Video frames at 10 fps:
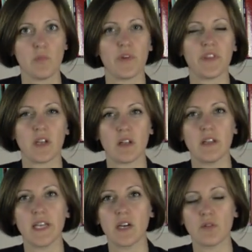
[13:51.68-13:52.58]
within a
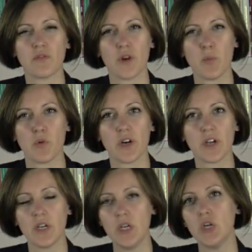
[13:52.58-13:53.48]
legal
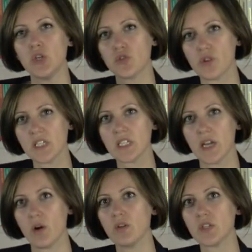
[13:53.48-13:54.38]
framework, trust
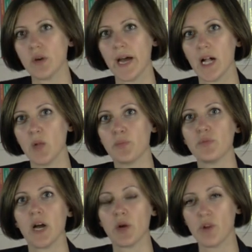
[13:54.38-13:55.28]
can also help
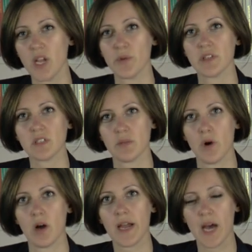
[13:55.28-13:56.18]
agreements
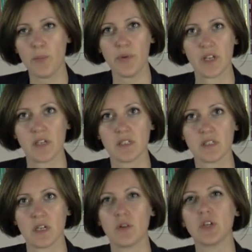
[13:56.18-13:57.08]
among
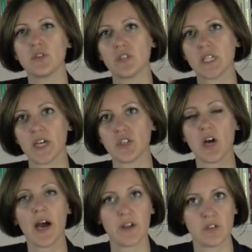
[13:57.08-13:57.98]
companies in order to set
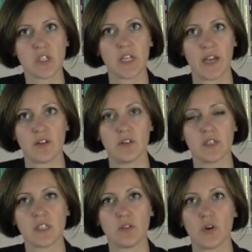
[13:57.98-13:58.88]
higher
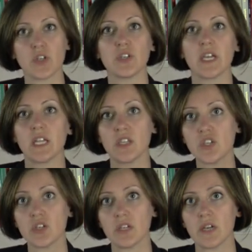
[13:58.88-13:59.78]
standards or to take
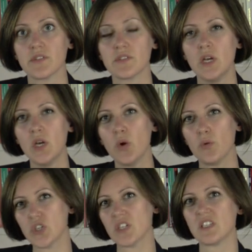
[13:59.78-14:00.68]
initiatives.
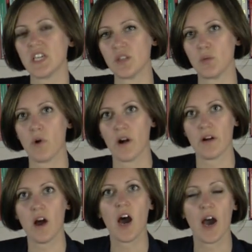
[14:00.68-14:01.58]
We just set the
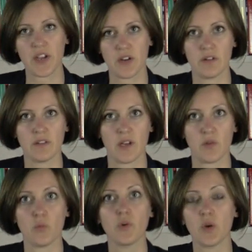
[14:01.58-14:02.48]
bar higher
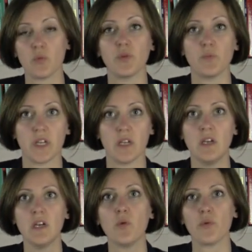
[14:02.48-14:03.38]
than what it would be
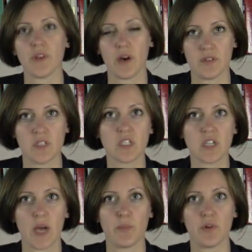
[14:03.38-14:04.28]
without this
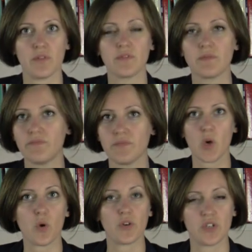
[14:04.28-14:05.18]
type of
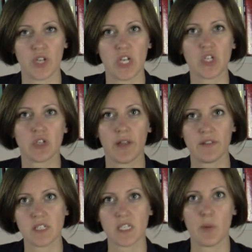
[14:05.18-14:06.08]
coordination and
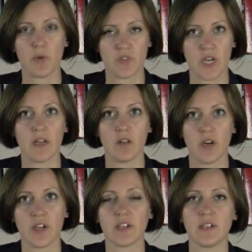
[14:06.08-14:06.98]
this type of
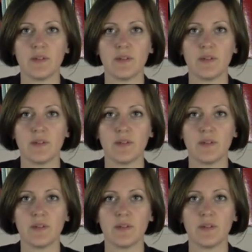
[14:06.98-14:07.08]
dialogue.